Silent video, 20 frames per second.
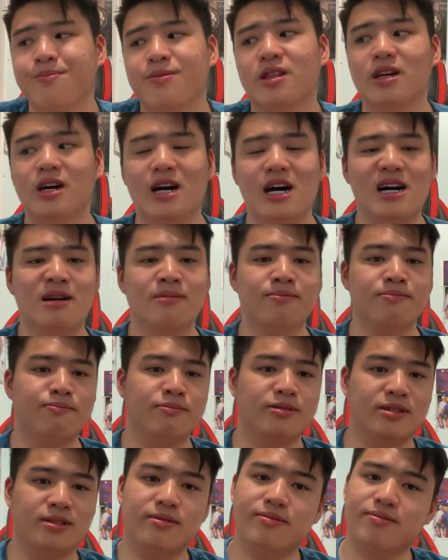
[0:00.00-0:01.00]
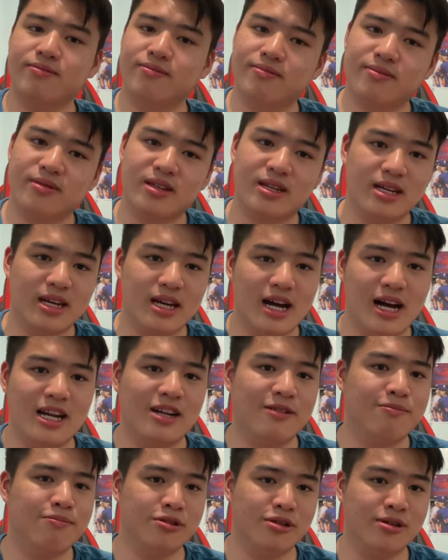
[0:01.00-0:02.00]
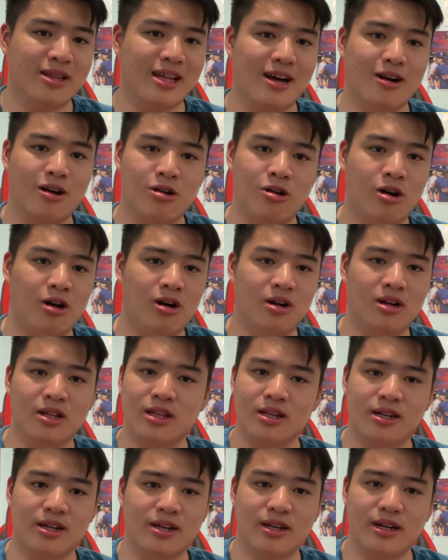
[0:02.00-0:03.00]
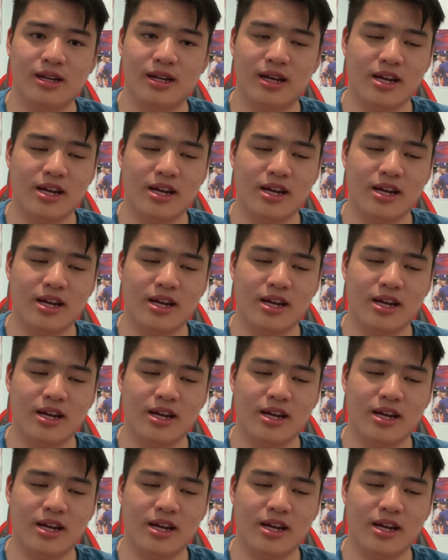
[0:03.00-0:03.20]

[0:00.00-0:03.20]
The ump kind of blew that call in the